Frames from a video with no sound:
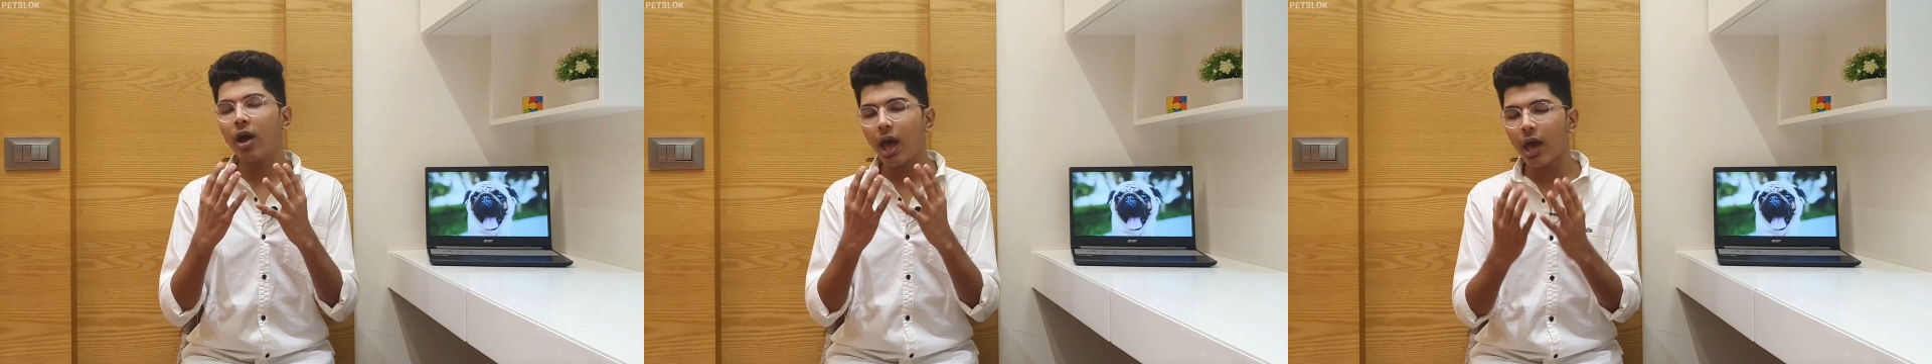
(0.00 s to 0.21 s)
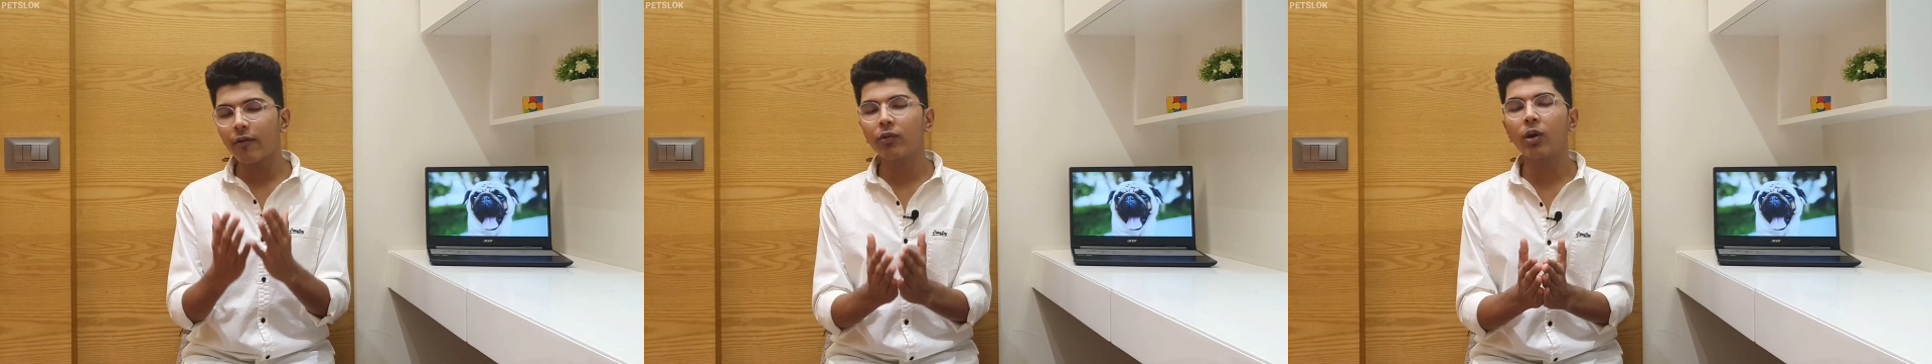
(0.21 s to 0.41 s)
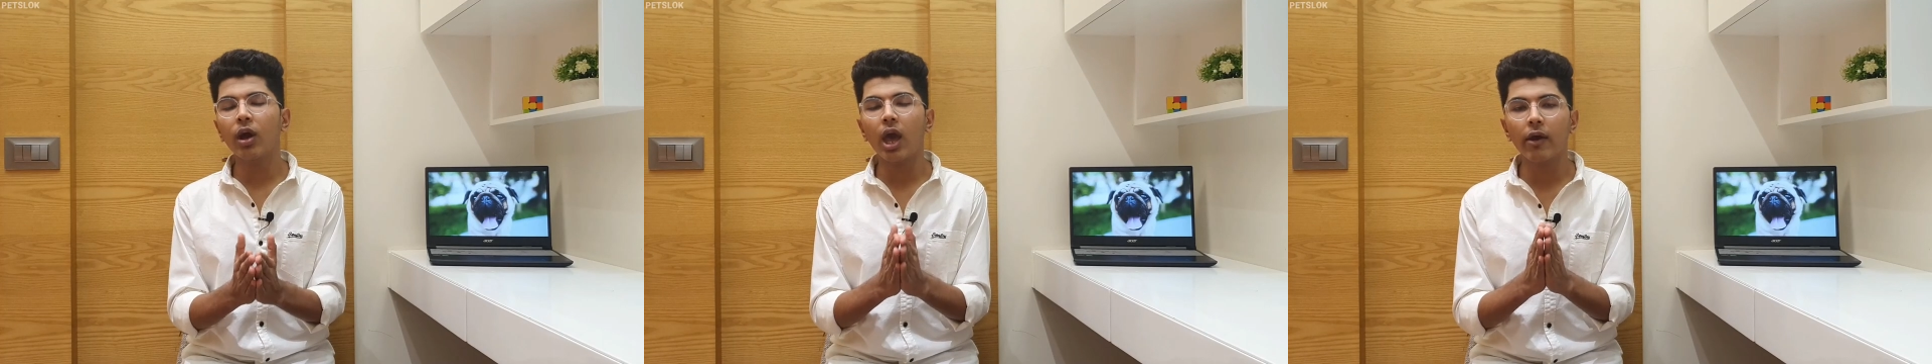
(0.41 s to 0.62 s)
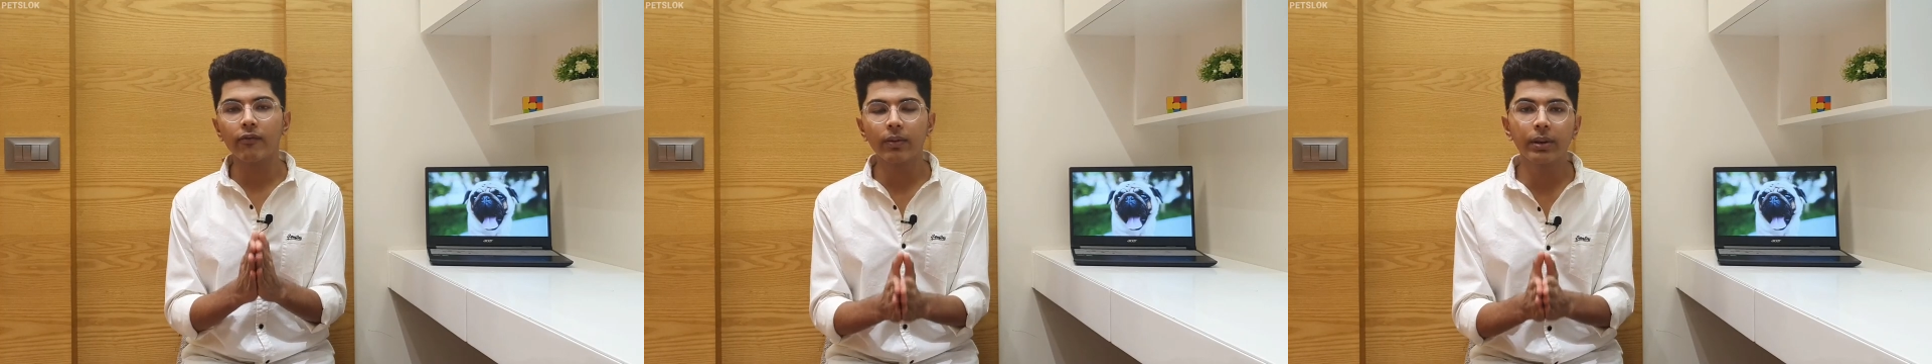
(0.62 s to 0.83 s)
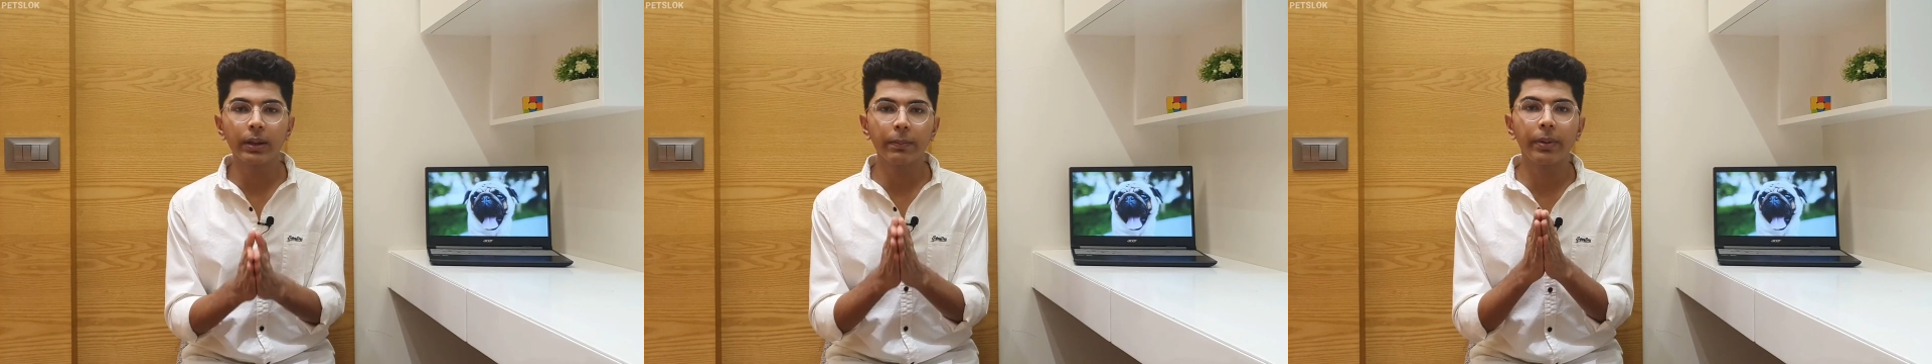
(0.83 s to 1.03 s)
have you
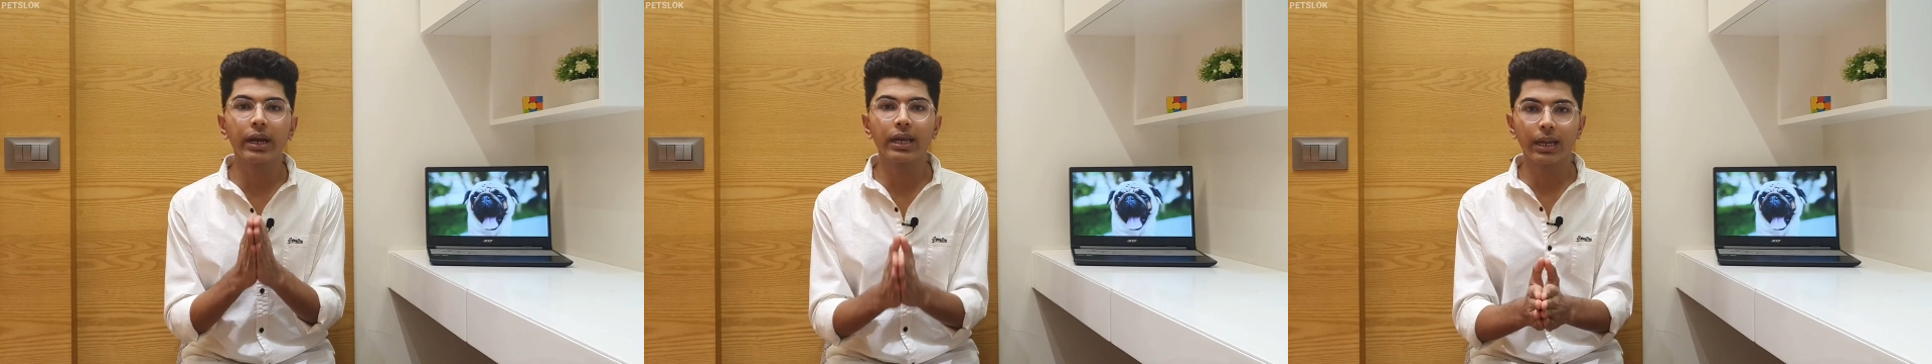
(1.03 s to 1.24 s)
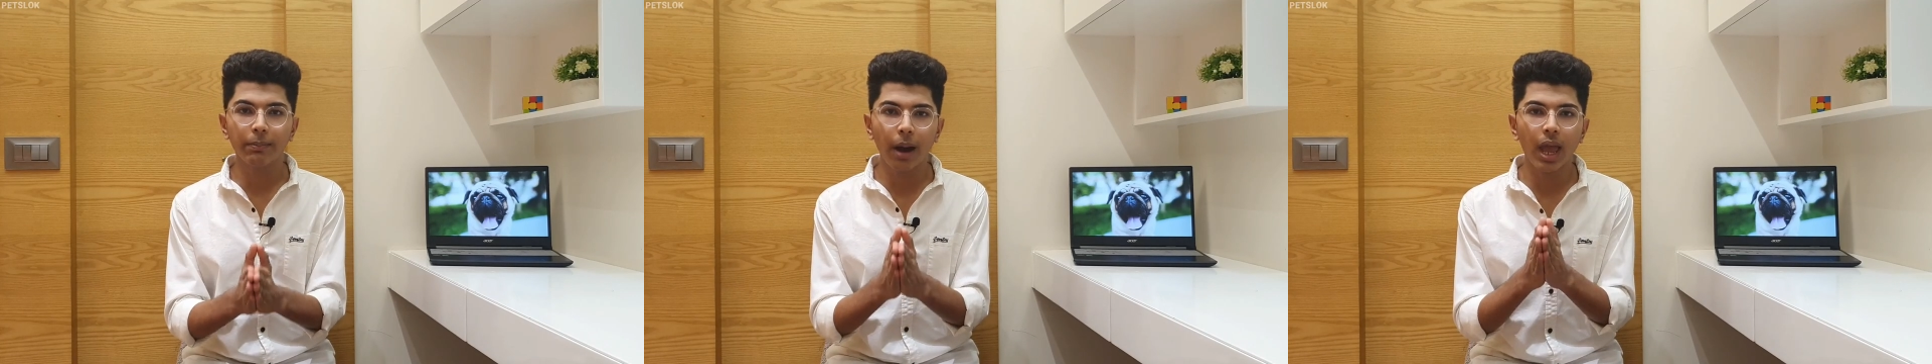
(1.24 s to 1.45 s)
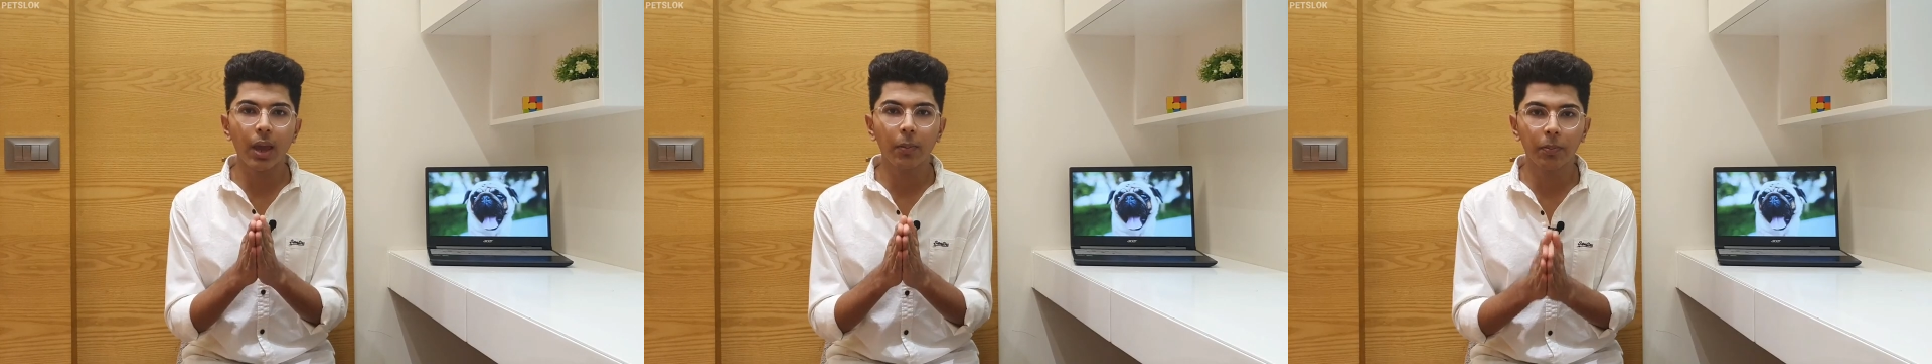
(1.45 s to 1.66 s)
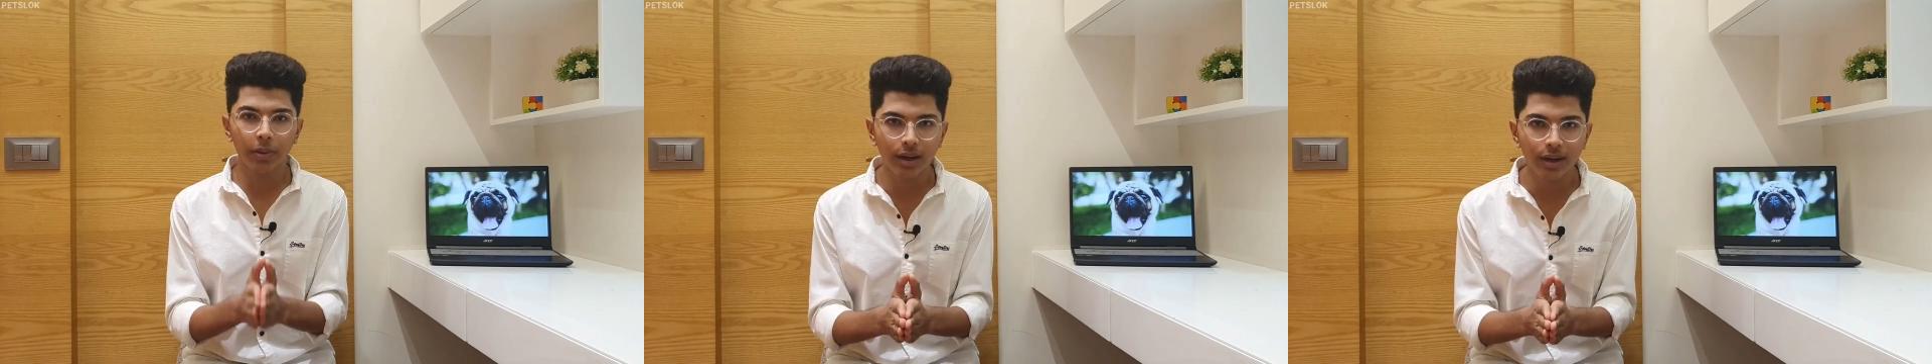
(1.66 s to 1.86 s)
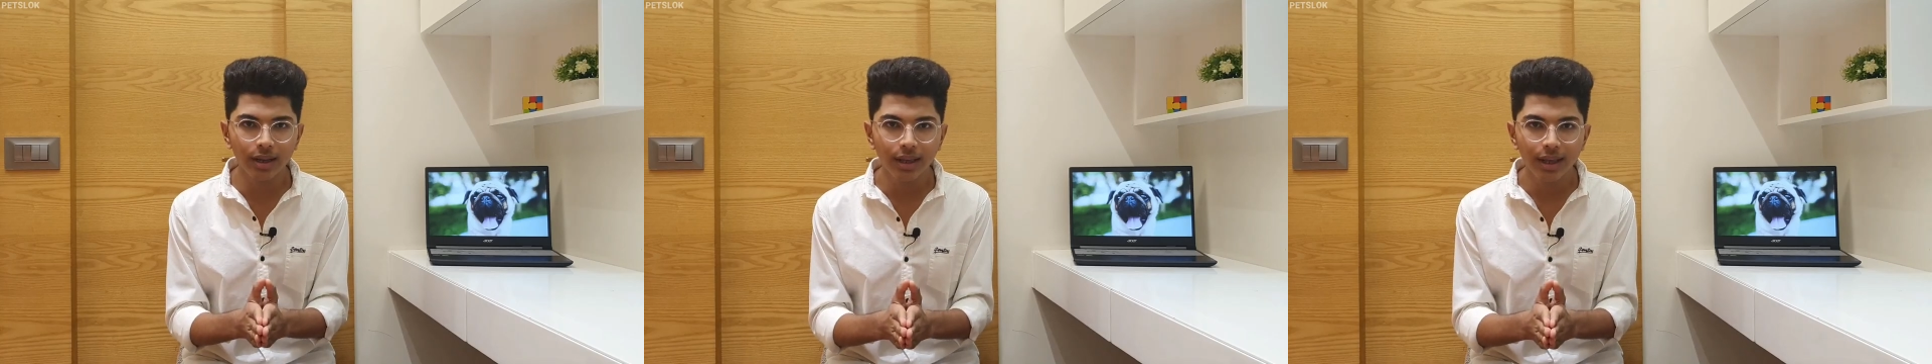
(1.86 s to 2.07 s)
ever been bitten by a
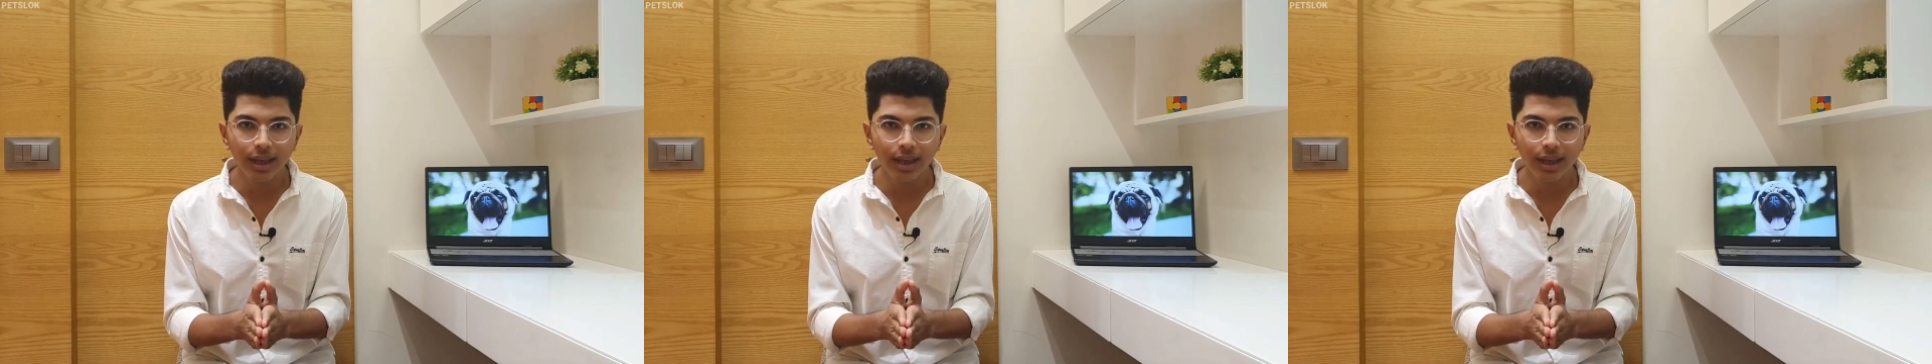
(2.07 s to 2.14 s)
pug?